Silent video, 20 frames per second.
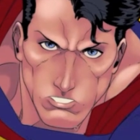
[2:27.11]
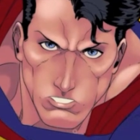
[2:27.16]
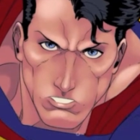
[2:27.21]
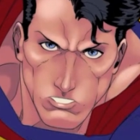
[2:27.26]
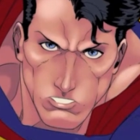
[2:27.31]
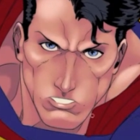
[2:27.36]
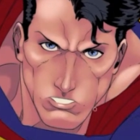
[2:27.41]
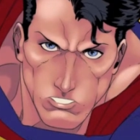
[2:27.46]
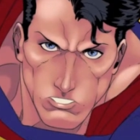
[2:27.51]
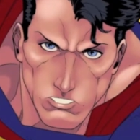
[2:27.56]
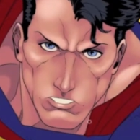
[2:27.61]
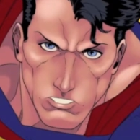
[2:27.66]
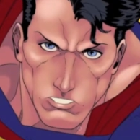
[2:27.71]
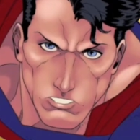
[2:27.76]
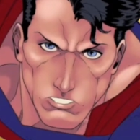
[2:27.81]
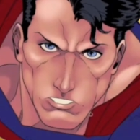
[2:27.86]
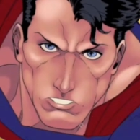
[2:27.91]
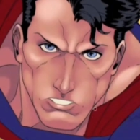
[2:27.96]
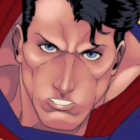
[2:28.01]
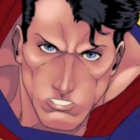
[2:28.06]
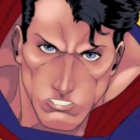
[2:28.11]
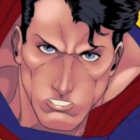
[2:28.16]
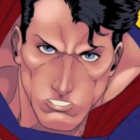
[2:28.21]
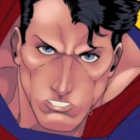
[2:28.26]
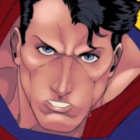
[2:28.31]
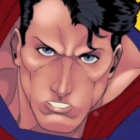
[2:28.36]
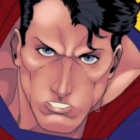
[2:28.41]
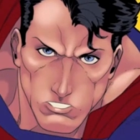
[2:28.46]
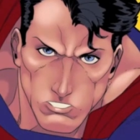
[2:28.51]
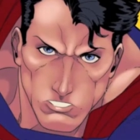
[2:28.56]
It happens with
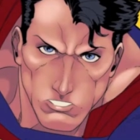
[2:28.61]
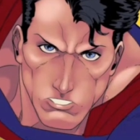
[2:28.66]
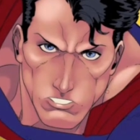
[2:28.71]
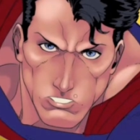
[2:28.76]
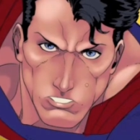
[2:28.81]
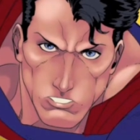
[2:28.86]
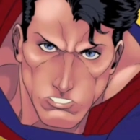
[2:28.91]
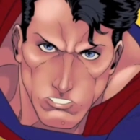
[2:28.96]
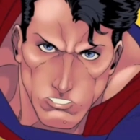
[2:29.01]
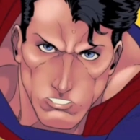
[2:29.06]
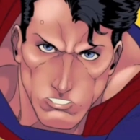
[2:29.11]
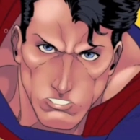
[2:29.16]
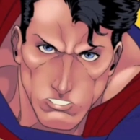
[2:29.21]
my characters that